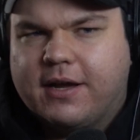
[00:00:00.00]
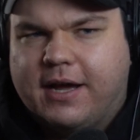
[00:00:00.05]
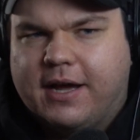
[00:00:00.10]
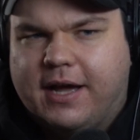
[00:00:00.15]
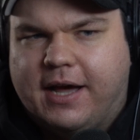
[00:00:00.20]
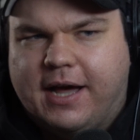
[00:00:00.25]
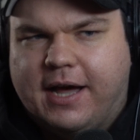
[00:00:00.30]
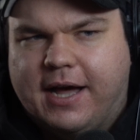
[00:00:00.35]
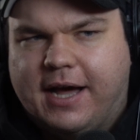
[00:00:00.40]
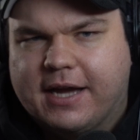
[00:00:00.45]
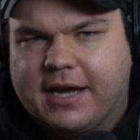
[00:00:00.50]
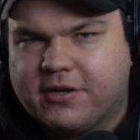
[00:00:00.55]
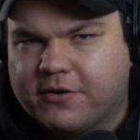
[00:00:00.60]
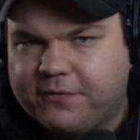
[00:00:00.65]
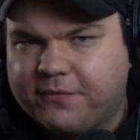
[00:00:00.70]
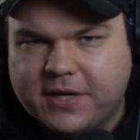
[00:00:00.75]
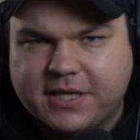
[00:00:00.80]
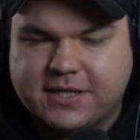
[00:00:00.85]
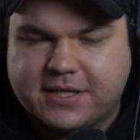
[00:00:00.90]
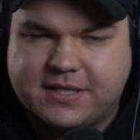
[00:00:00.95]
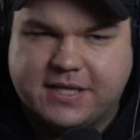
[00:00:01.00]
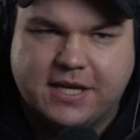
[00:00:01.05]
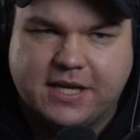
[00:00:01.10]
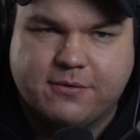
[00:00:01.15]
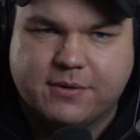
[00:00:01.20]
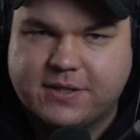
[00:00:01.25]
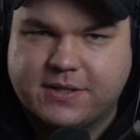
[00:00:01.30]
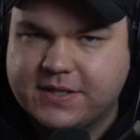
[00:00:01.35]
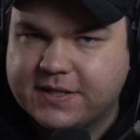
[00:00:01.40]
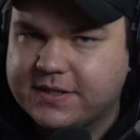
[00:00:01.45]
I don't think the
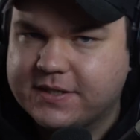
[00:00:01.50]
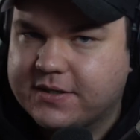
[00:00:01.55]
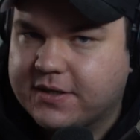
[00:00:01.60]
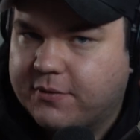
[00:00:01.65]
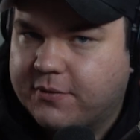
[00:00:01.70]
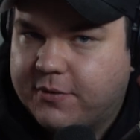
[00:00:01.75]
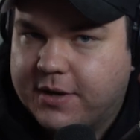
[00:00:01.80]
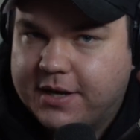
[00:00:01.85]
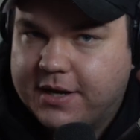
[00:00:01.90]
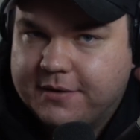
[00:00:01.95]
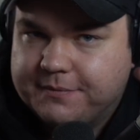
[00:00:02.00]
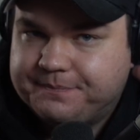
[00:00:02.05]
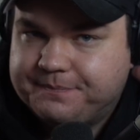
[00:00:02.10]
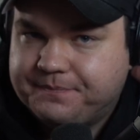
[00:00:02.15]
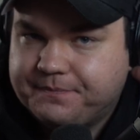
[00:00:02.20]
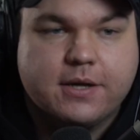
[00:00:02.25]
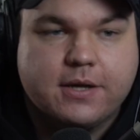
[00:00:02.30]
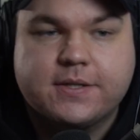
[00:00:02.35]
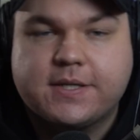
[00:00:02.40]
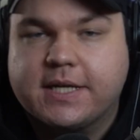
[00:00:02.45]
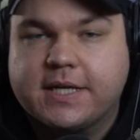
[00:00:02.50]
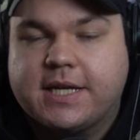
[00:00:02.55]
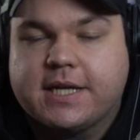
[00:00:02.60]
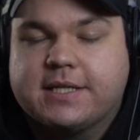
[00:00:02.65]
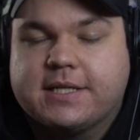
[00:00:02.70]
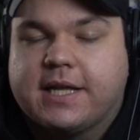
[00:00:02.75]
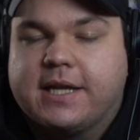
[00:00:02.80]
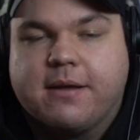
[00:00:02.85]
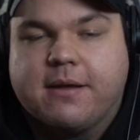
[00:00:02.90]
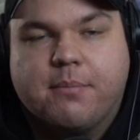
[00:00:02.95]
sequences when he said
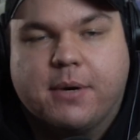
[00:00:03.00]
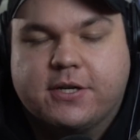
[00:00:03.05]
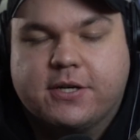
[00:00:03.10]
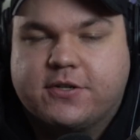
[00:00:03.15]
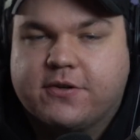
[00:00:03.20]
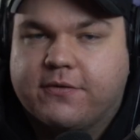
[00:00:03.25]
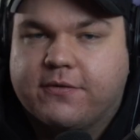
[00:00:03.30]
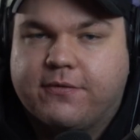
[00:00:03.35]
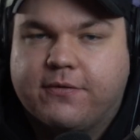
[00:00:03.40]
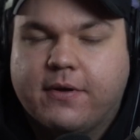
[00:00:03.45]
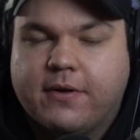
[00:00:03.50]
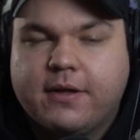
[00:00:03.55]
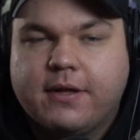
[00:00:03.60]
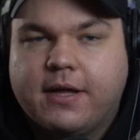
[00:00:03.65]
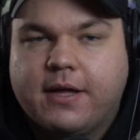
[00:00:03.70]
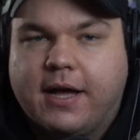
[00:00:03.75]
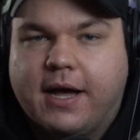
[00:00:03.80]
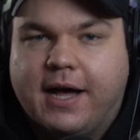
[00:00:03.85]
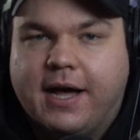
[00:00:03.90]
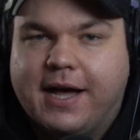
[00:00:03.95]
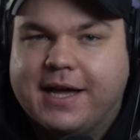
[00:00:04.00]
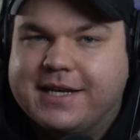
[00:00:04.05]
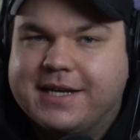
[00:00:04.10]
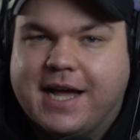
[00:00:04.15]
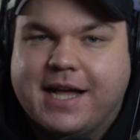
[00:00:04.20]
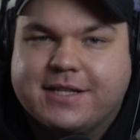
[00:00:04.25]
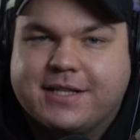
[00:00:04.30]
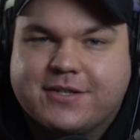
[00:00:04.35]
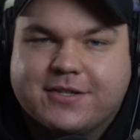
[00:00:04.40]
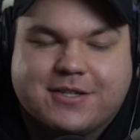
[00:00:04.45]
there's like a bunch of
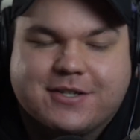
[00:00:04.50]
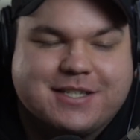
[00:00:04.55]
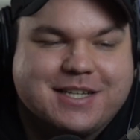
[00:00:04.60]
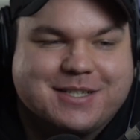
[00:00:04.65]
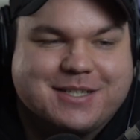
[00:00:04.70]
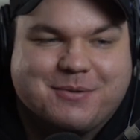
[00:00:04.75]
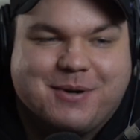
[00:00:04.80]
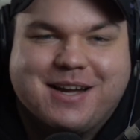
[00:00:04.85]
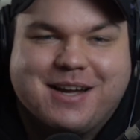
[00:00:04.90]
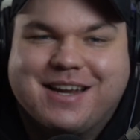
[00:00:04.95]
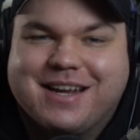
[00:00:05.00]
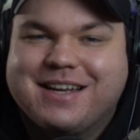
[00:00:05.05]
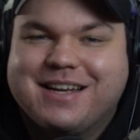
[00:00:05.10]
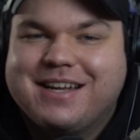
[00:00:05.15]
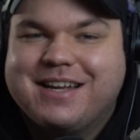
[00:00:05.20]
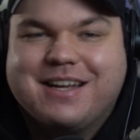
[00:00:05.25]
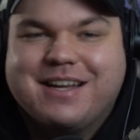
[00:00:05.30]
dancers, that's why